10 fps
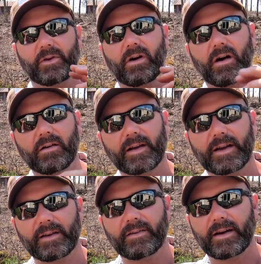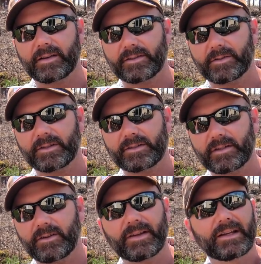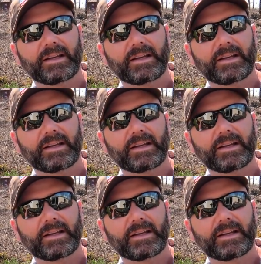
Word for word: you already know how to do this stuff,